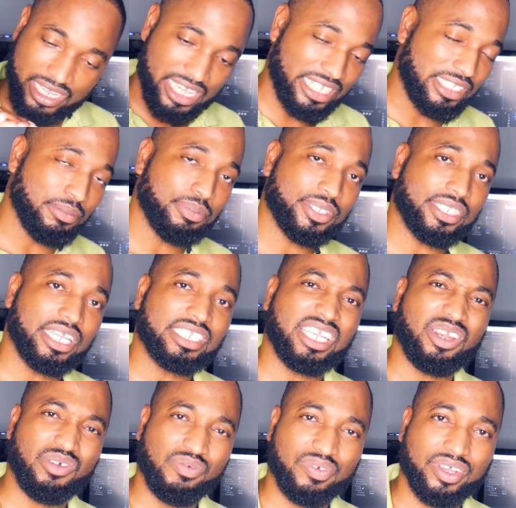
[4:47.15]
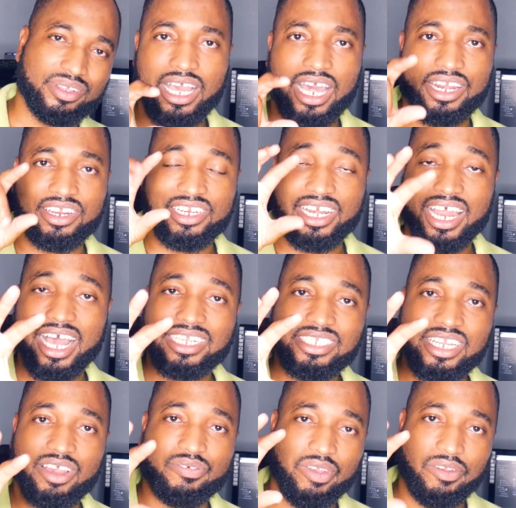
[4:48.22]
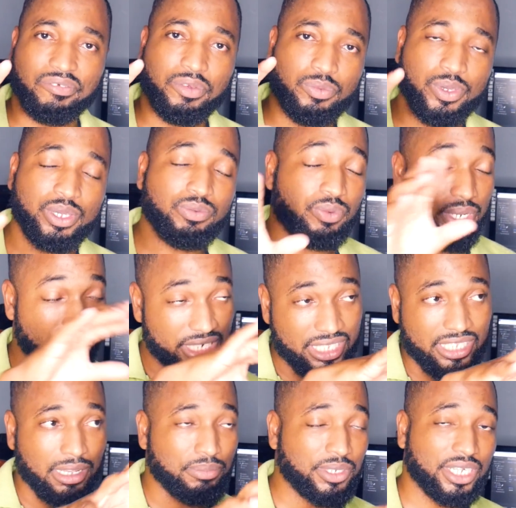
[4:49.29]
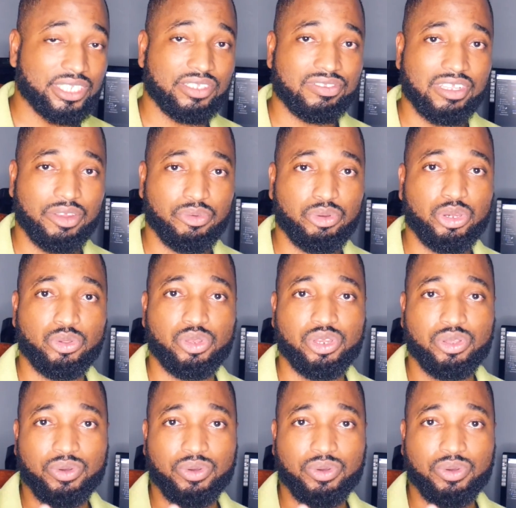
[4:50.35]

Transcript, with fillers: 80% and over. And on the last day of every week with these objectives that we're doing,